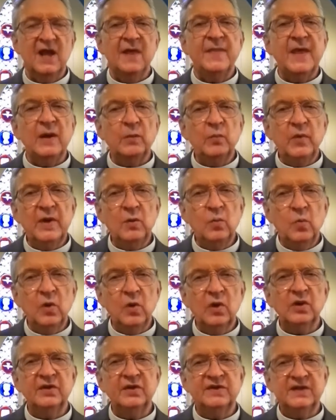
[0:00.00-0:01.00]
that we
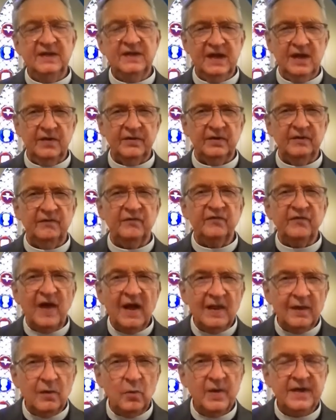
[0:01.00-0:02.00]
work together,
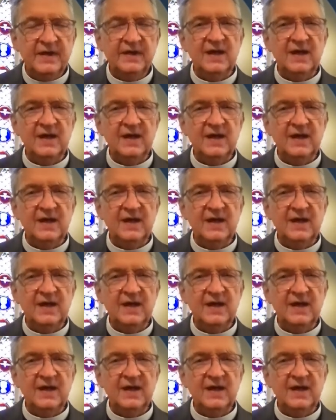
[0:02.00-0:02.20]
following